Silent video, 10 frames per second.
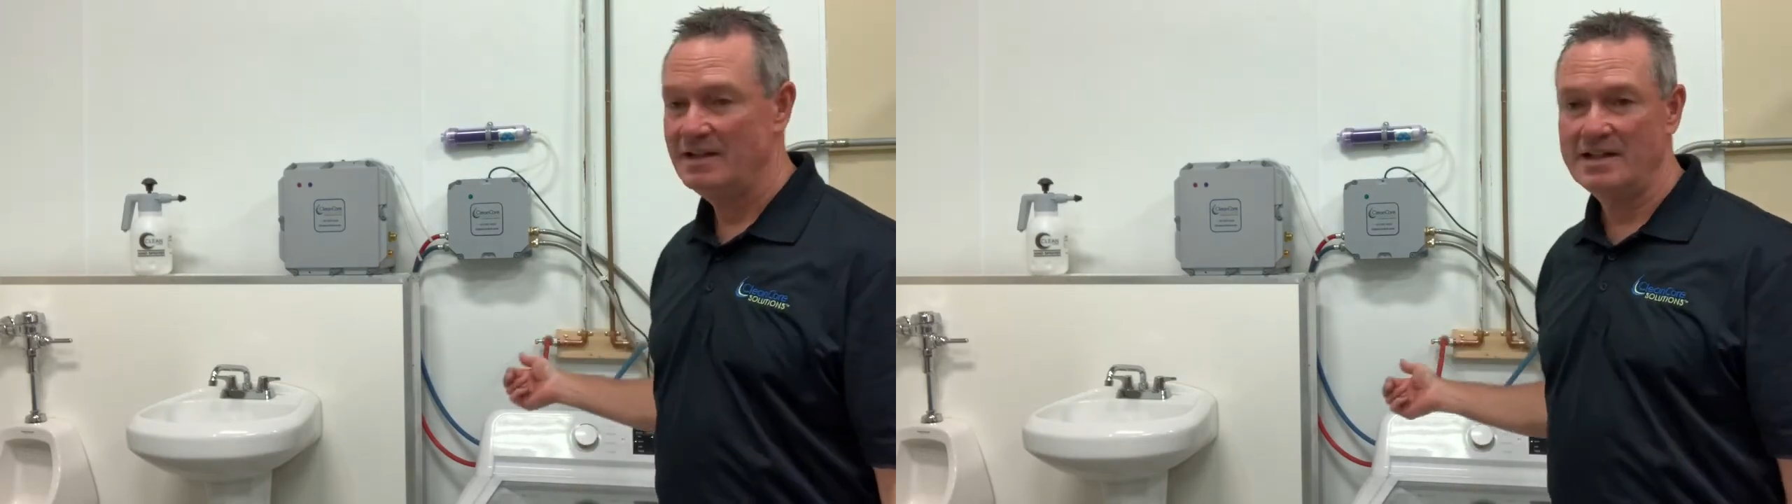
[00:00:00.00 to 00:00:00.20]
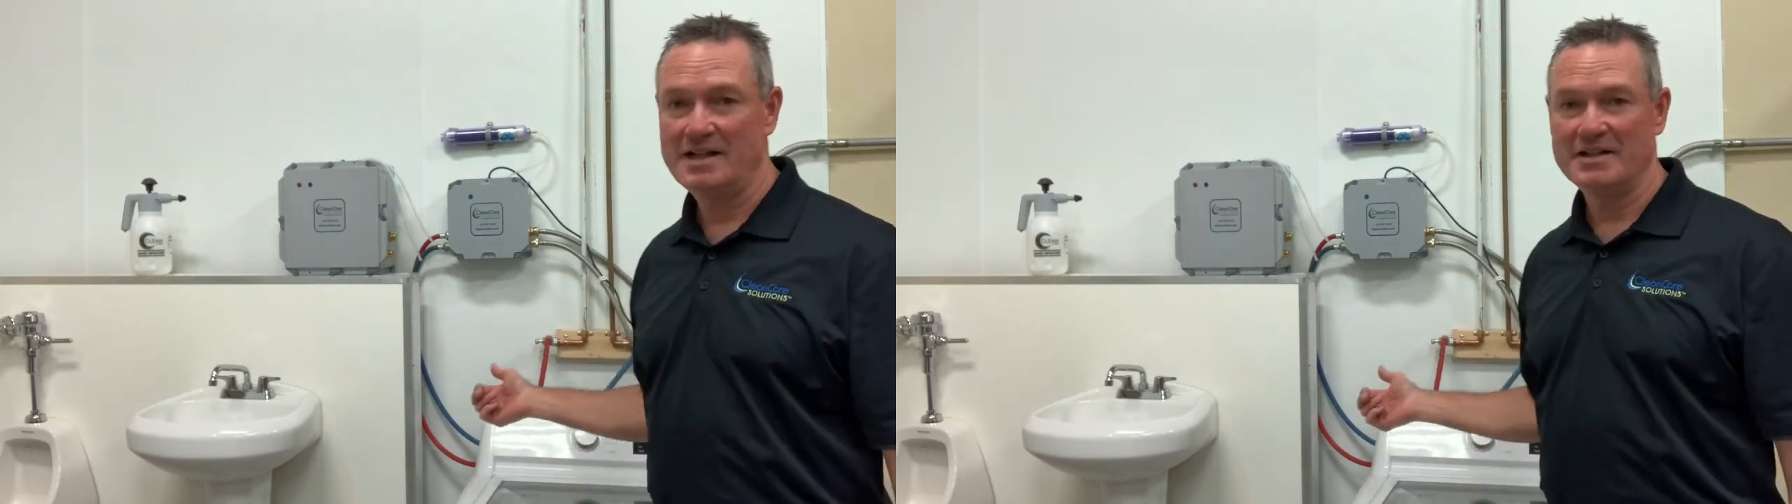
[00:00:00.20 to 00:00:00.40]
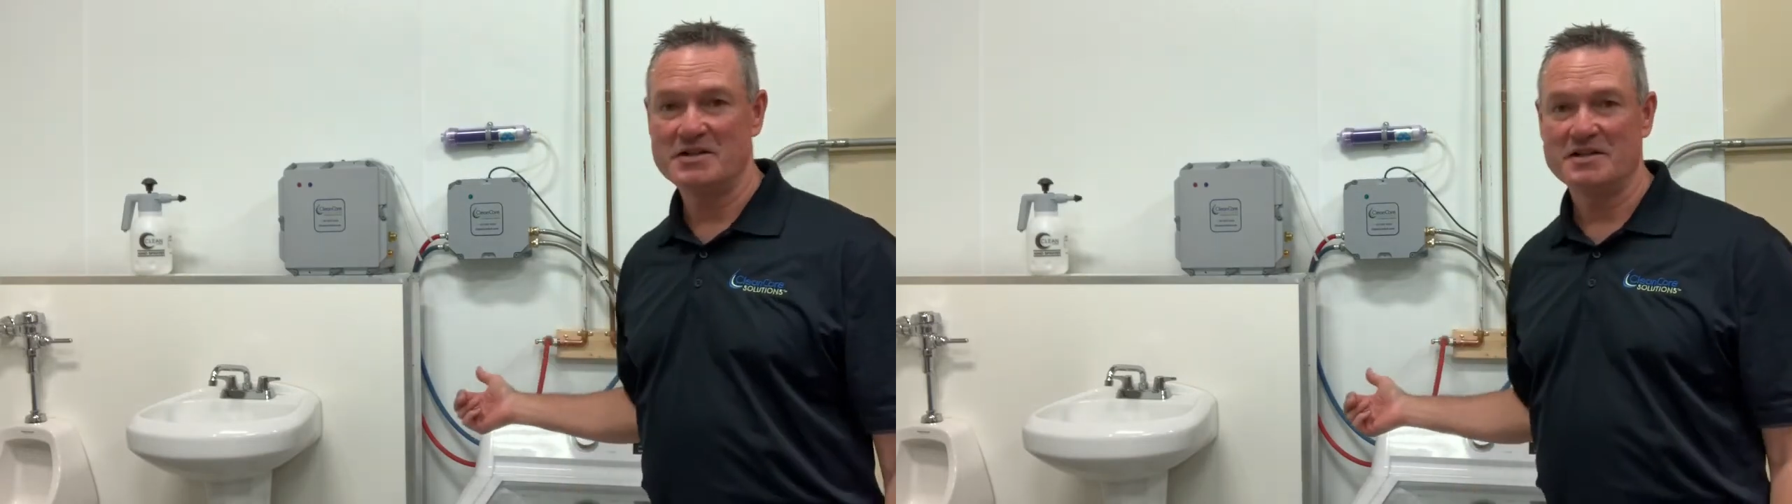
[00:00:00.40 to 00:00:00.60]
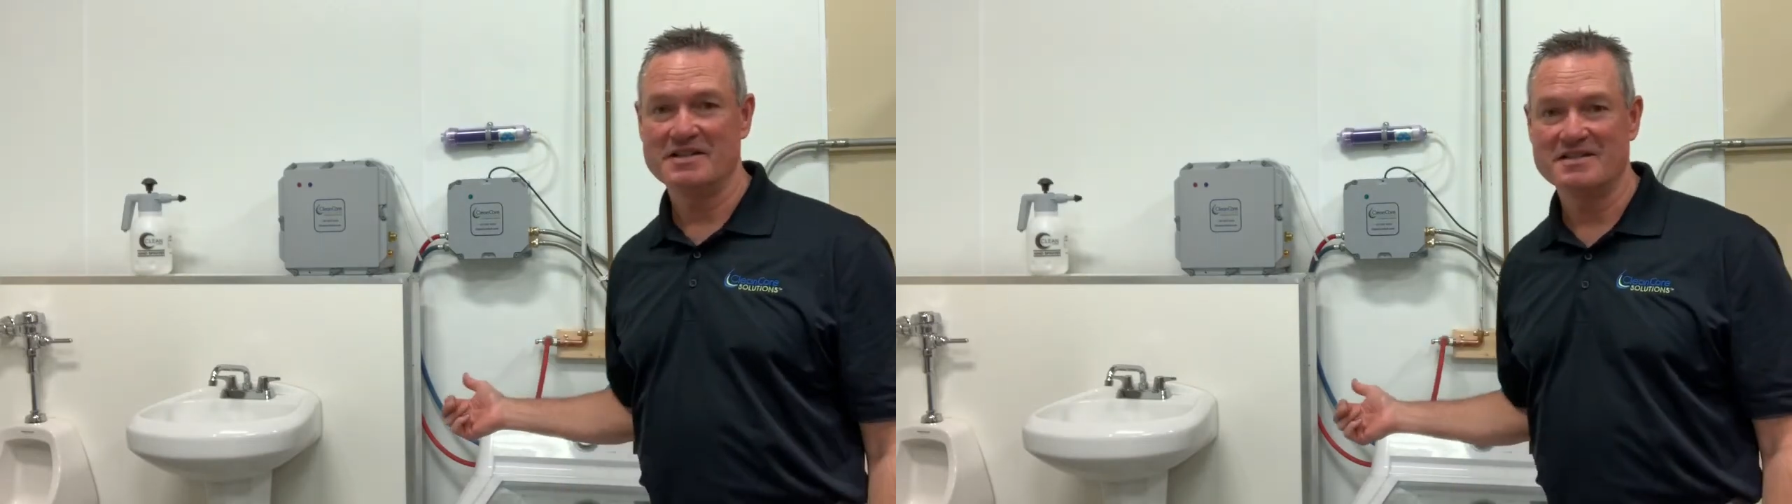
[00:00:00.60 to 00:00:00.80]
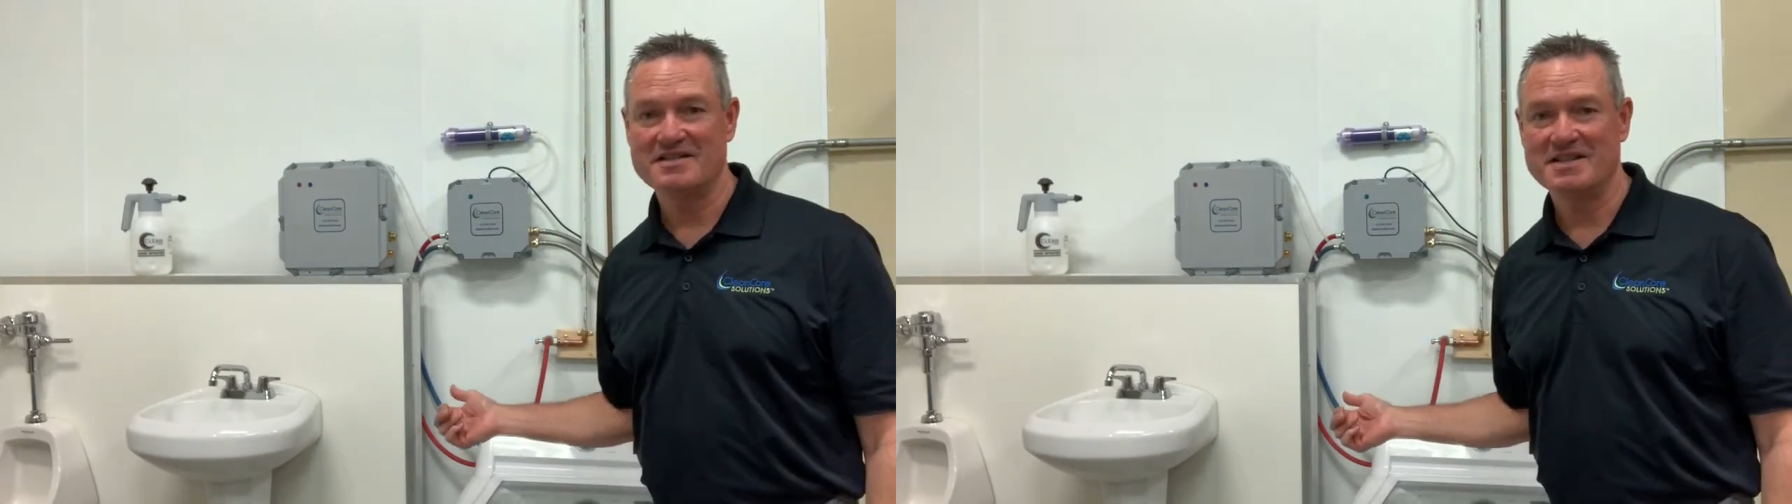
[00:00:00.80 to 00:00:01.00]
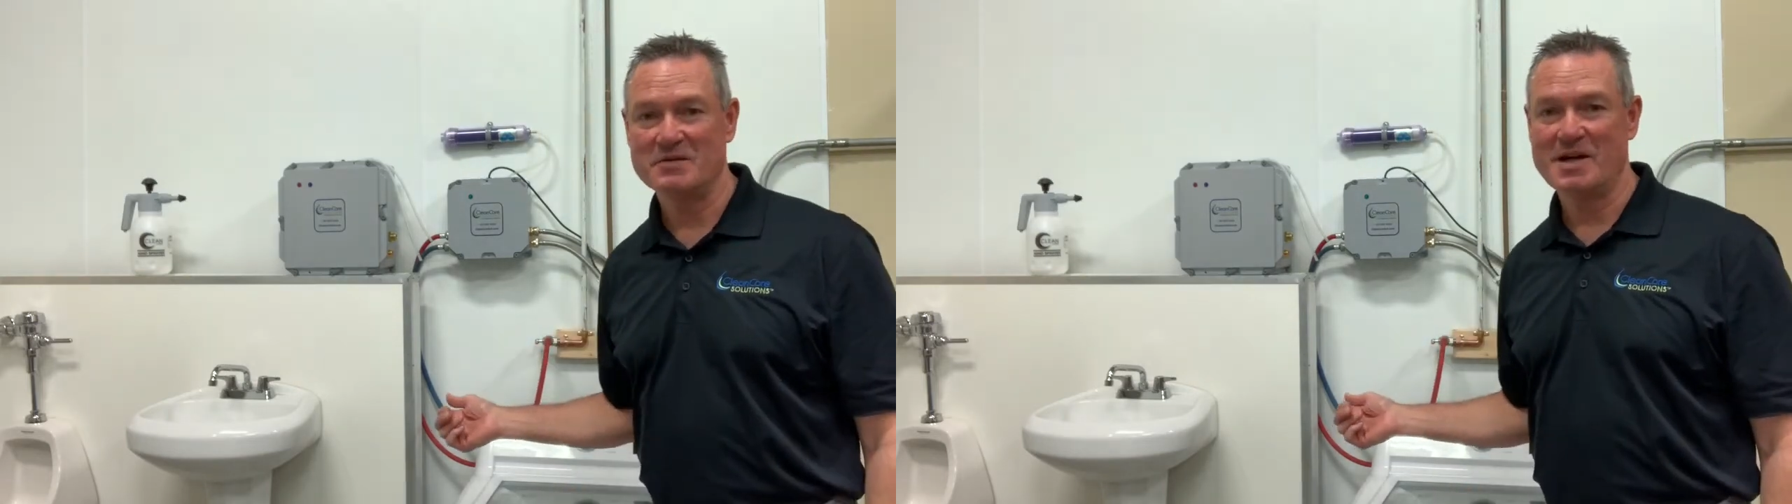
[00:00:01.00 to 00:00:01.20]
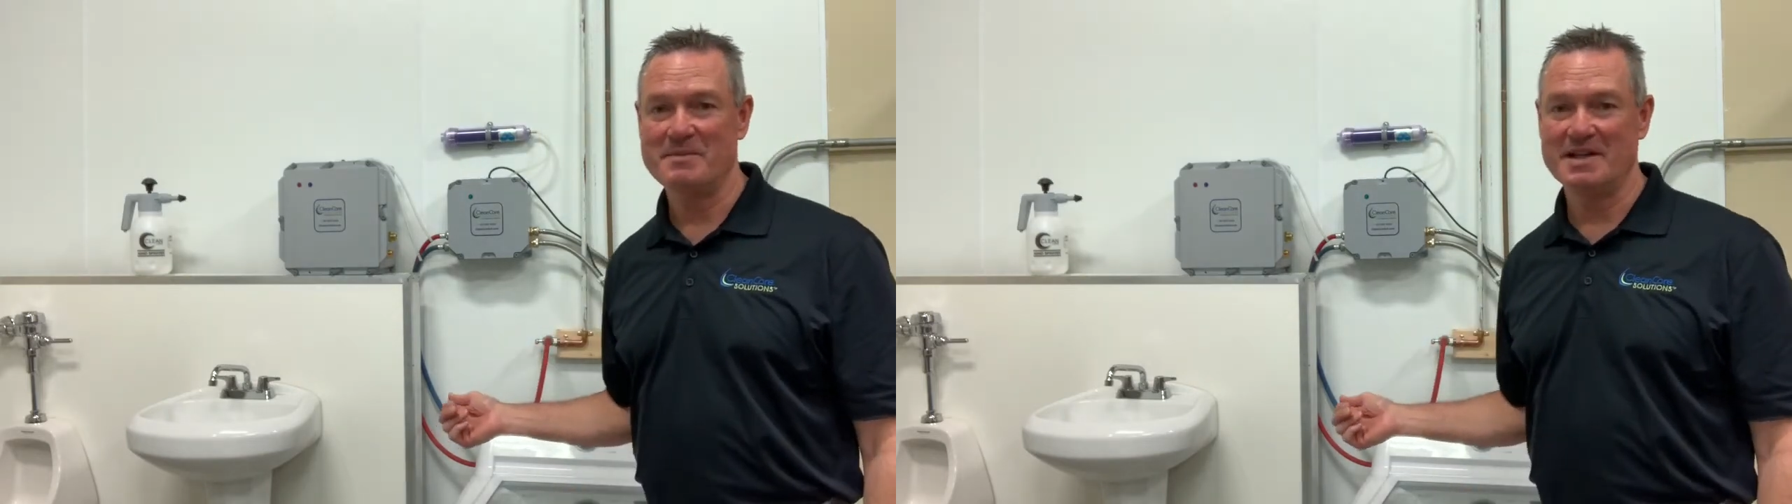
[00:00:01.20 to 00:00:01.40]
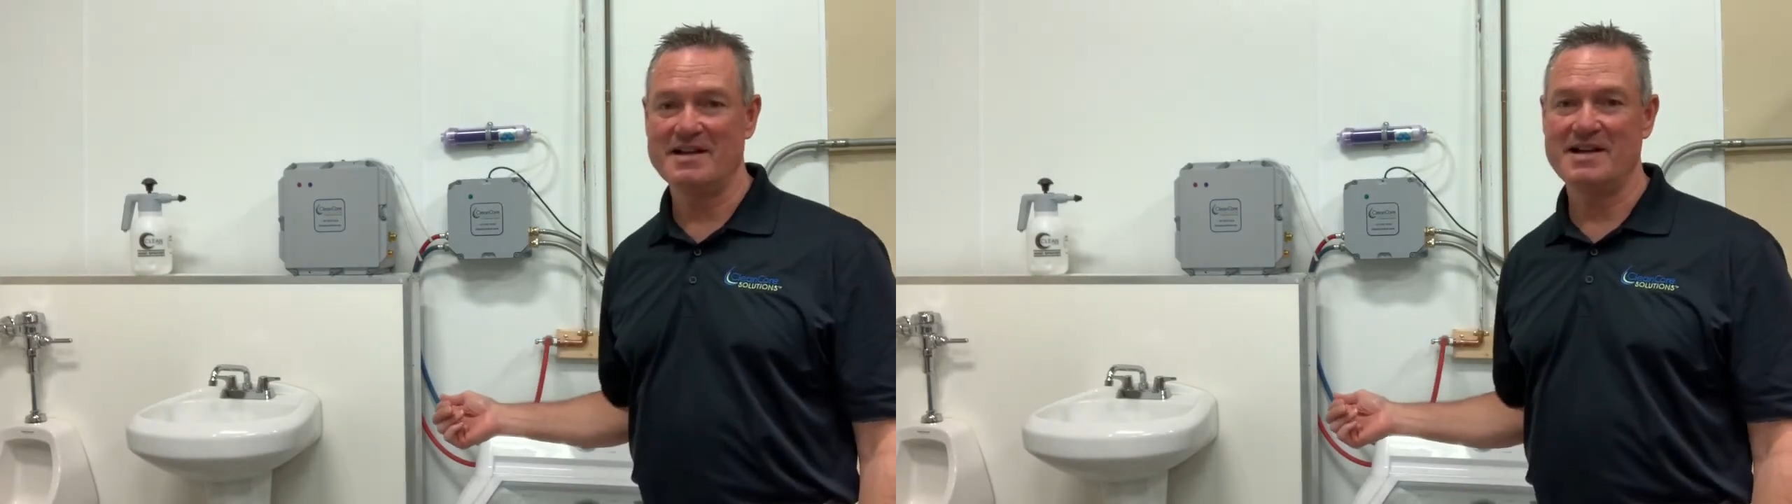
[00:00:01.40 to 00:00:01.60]
You can see
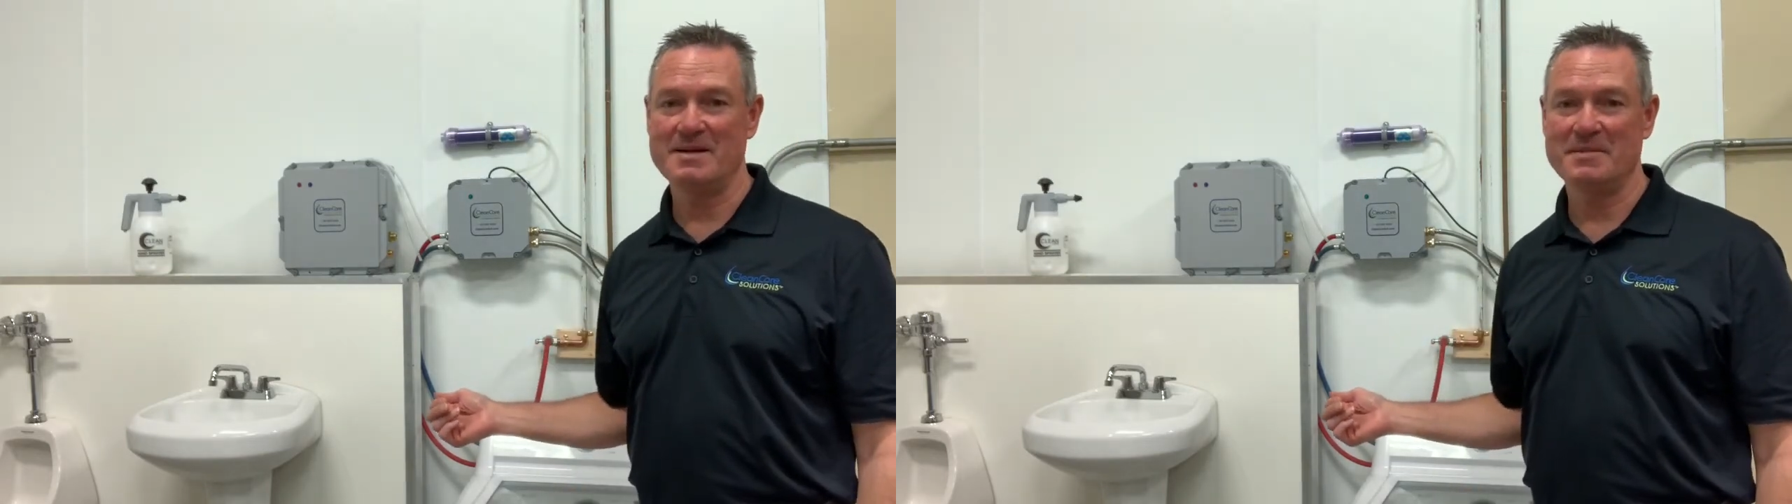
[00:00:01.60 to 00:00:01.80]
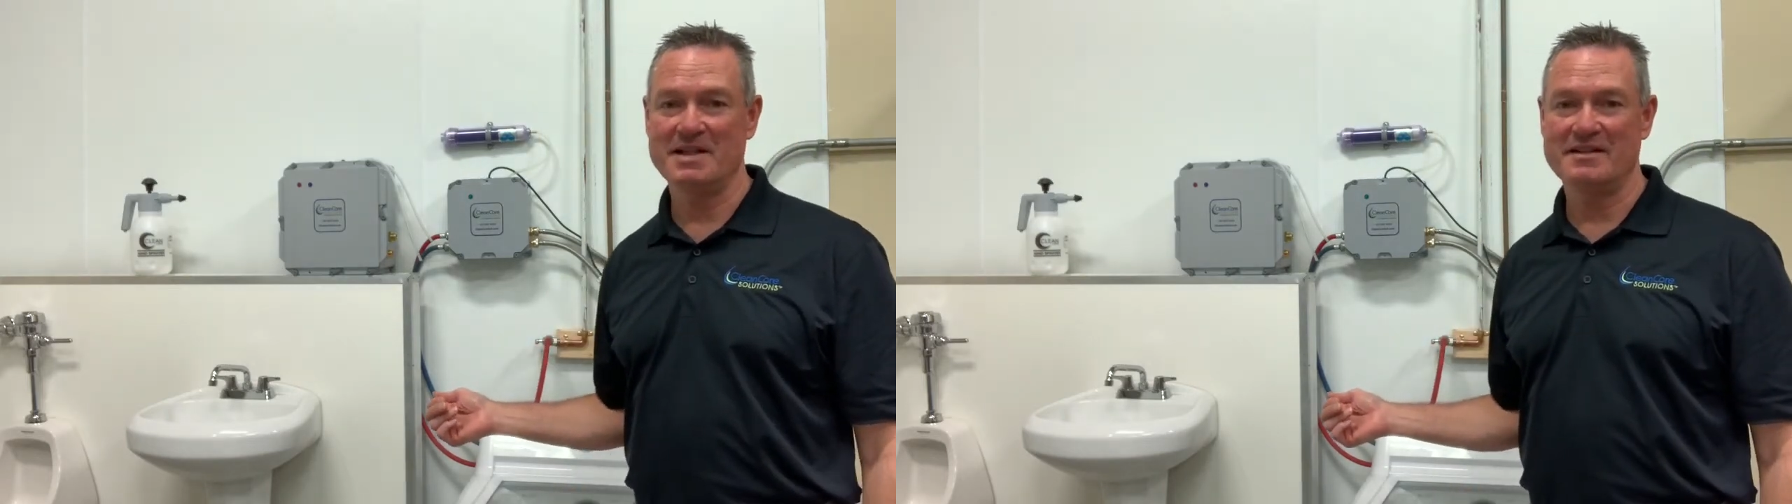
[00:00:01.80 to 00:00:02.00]
right behind me,